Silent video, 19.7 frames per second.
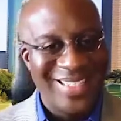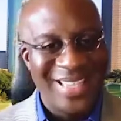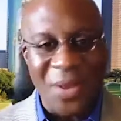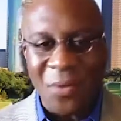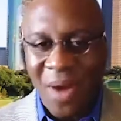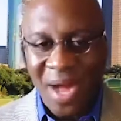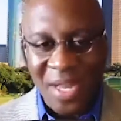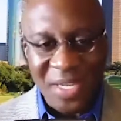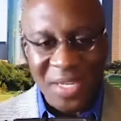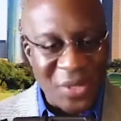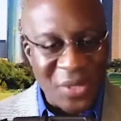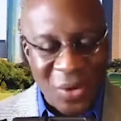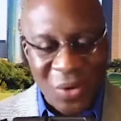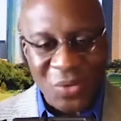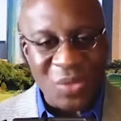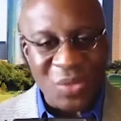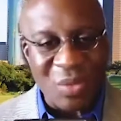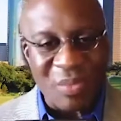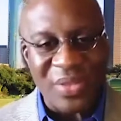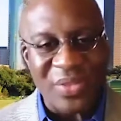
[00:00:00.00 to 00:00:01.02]
They watched their
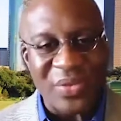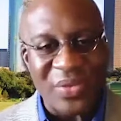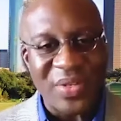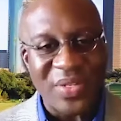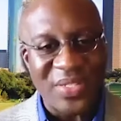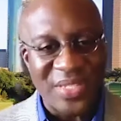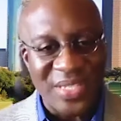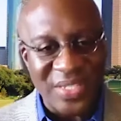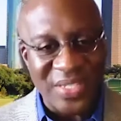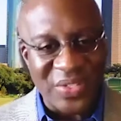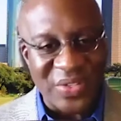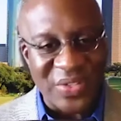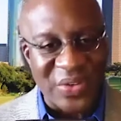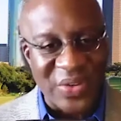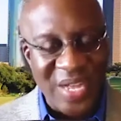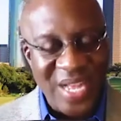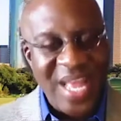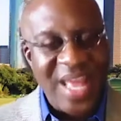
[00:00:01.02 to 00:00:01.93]
older brother and sister,